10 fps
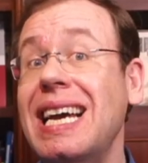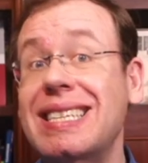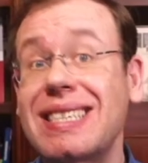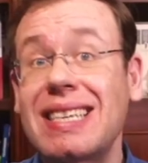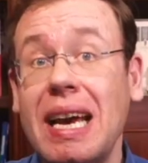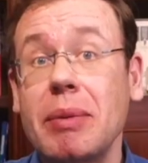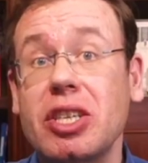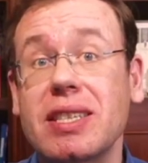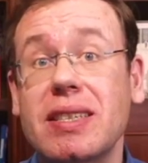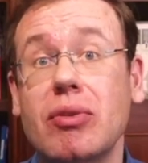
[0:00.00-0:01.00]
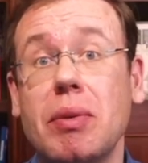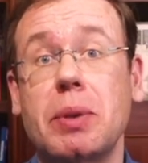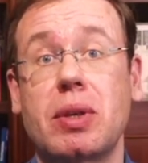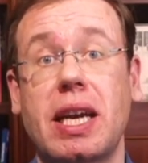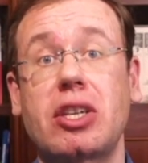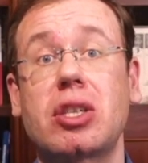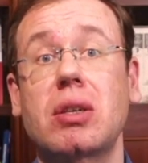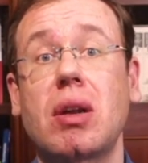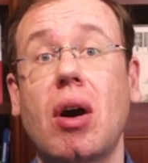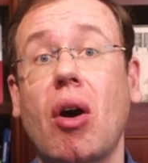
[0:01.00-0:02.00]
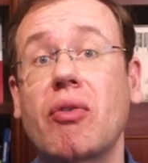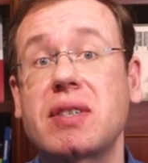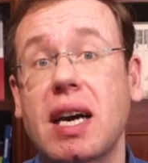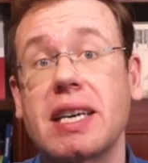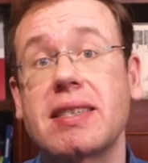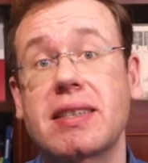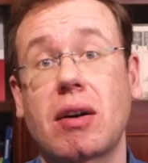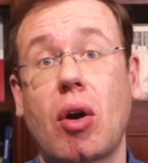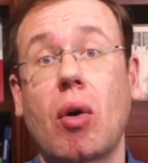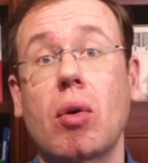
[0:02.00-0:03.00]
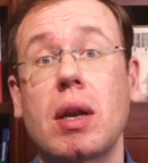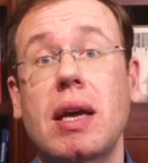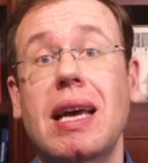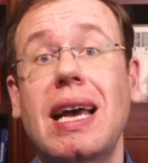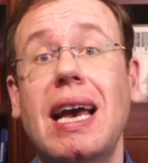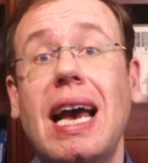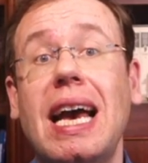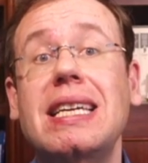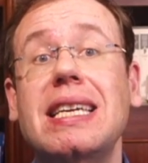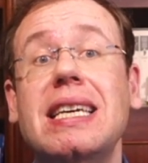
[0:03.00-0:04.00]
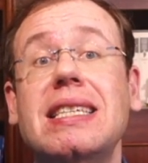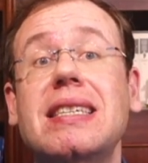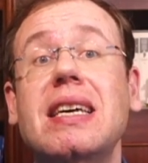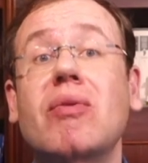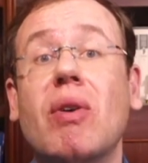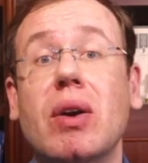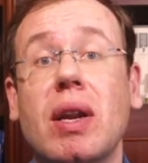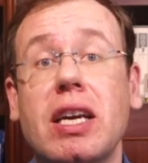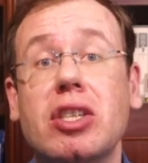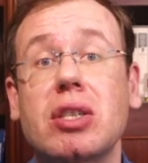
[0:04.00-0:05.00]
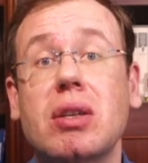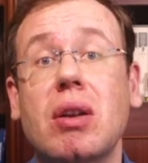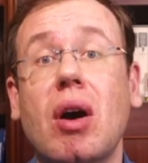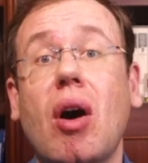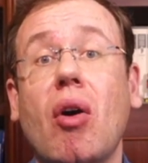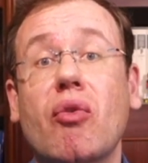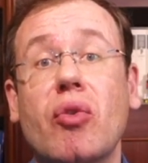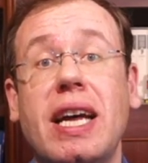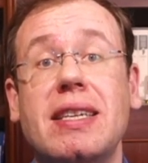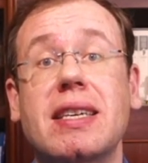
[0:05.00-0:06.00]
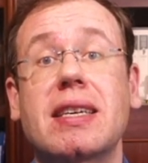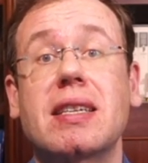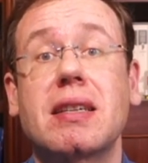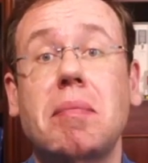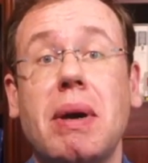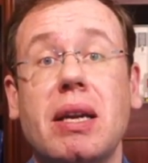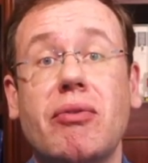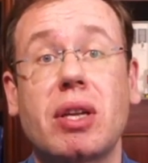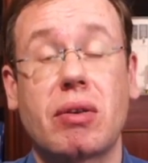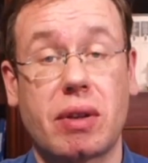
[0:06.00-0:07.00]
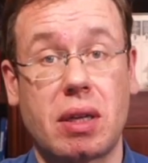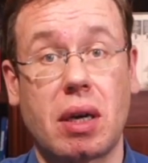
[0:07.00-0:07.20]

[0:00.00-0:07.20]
as it damages the reputation of science as a whole and is in violation of granting the benefit of the